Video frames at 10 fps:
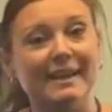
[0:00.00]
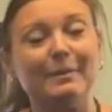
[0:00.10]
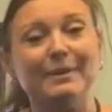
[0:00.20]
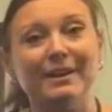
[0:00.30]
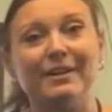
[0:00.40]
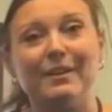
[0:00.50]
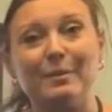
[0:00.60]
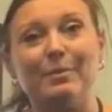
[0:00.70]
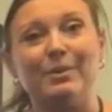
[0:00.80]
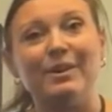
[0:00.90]
up here on the
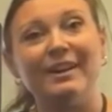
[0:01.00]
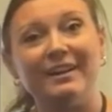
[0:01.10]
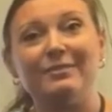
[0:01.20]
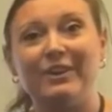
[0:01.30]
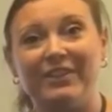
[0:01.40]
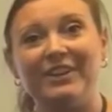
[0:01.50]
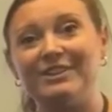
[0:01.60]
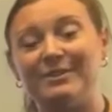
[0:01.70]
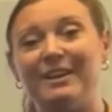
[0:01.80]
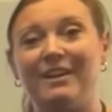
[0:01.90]
board of what they're
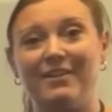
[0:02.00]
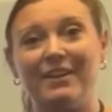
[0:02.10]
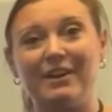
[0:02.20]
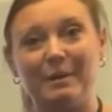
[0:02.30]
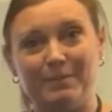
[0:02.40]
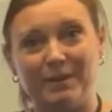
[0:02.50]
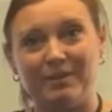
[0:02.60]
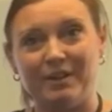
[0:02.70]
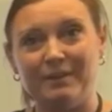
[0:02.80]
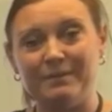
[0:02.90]
doing on their
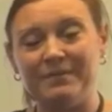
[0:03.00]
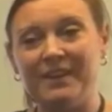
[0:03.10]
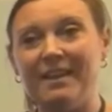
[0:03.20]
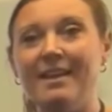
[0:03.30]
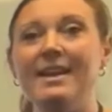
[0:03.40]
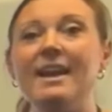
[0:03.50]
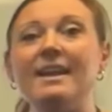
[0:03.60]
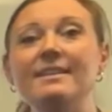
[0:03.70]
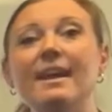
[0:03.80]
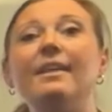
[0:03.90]
computer.
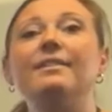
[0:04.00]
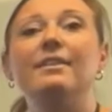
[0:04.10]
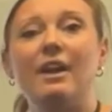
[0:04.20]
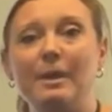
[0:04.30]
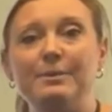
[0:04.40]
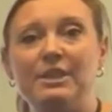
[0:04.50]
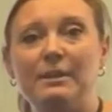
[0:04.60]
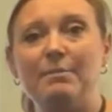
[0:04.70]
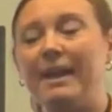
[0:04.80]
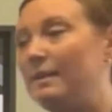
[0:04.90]
Another
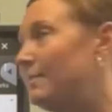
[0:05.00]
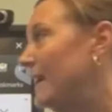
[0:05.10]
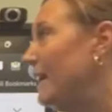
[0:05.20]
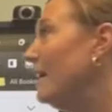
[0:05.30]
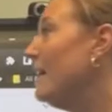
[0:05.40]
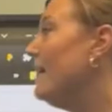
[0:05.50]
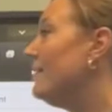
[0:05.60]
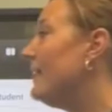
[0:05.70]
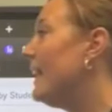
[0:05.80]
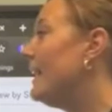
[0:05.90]
option might be
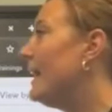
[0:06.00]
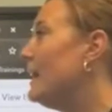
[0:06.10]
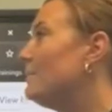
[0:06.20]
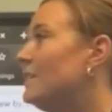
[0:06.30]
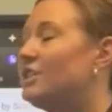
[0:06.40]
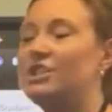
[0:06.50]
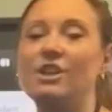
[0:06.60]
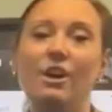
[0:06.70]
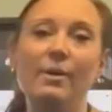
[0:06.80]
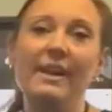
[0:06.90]
that I want to
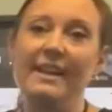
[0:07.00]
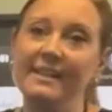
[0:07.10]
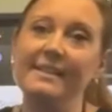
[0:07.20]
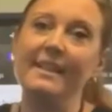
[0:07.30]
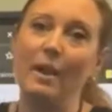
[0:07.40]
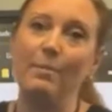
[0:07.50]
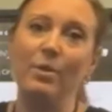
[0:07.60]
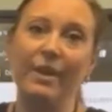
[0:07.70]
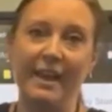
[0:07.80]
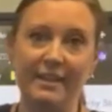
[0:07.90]
show an
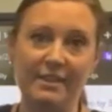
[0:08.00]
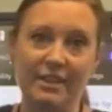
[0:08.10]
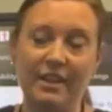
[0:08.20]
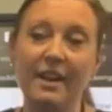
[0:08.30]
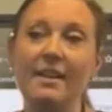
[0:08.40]
example answer.